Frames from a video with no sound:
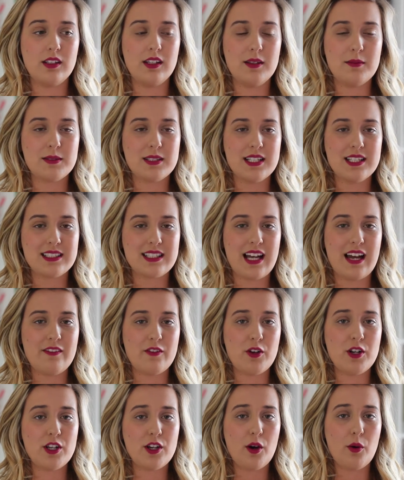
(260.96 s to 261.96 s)
lipsticks, I've
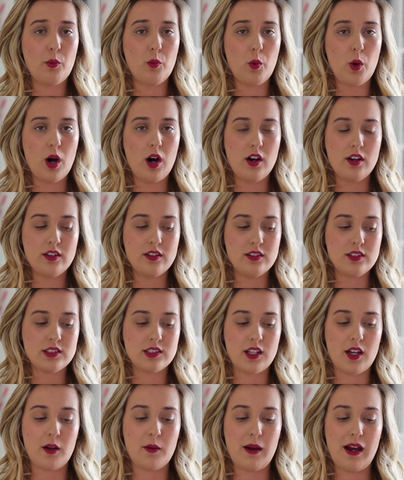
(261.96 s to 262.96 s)
only got one,
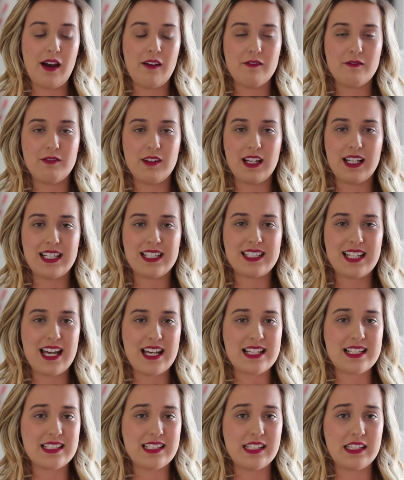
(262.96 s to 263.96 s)
so I haven't really
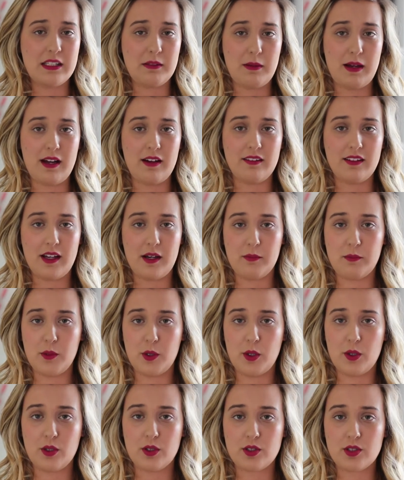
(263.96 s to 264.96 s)
tested them out that
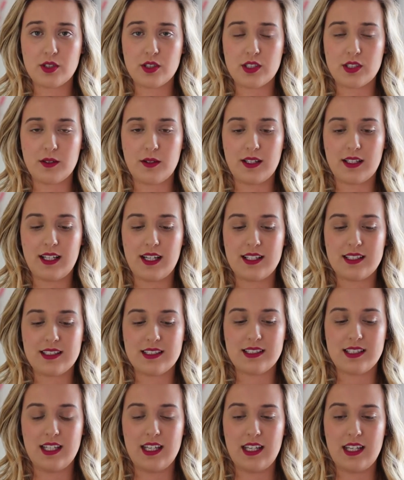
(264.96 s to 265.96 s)
much. So I'd like to
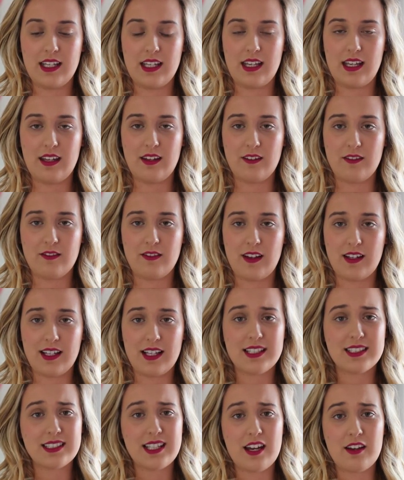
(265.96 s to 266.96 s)
see if, I'd
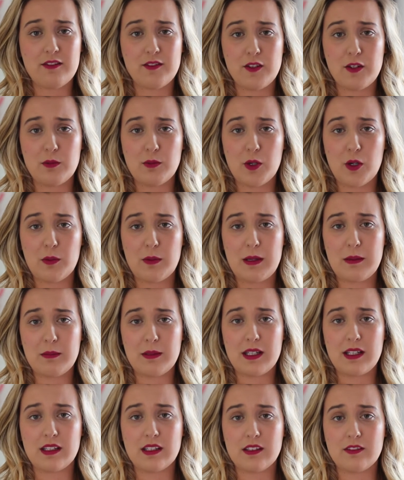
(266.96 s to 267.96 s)
like to get a few more
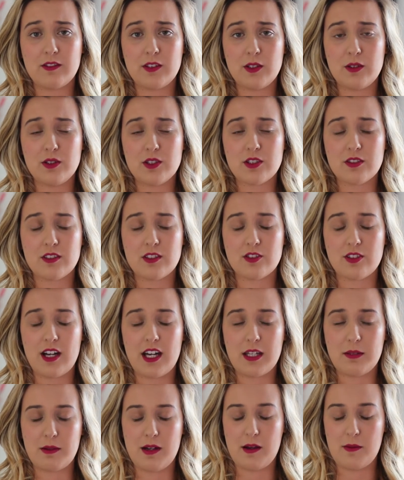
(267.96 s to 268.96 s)
maybe in the future and
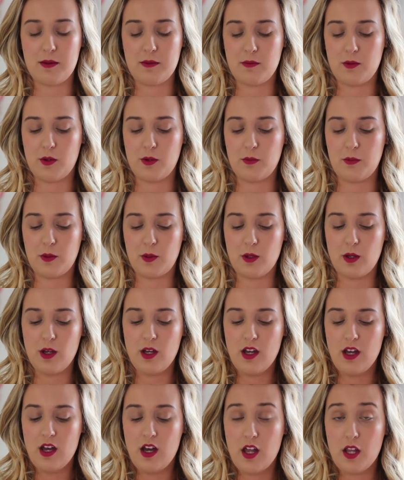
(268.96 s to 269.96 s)
try them out a bit more. But
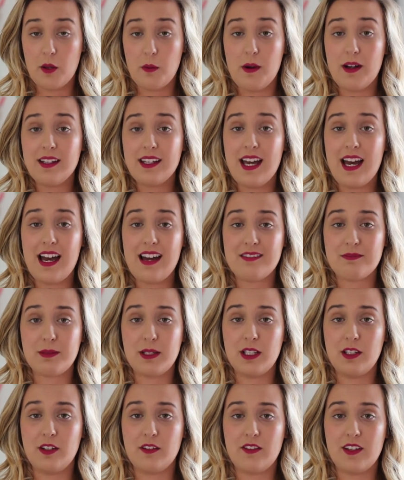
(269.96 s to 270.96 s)
the one that I have
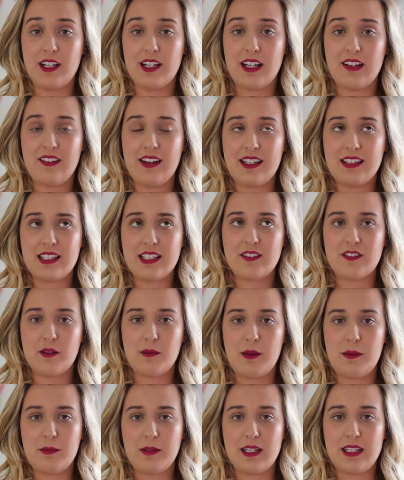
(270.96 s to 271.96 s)
been loving, and I've had this for
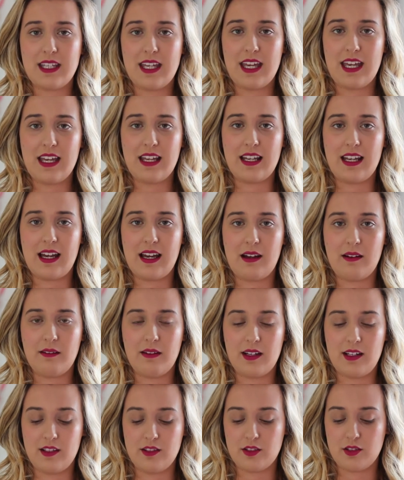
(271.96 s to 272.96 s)
maybe a year
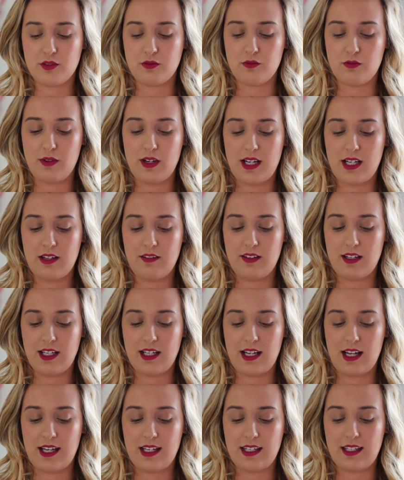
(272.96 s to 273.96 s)
now, and I just really
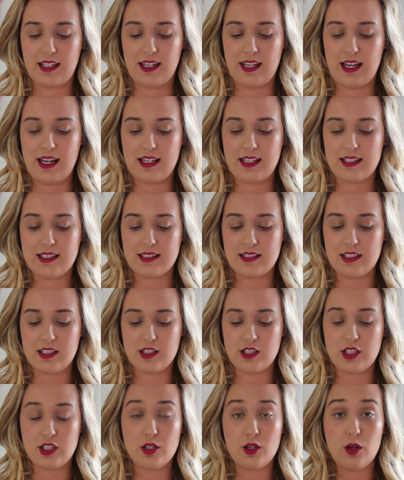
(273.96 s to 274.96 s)
like it, and it's the
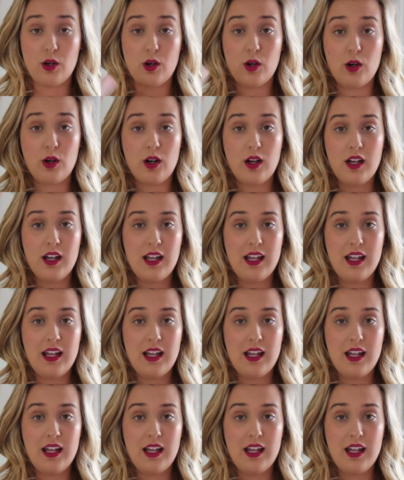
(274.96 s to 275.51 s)
Dior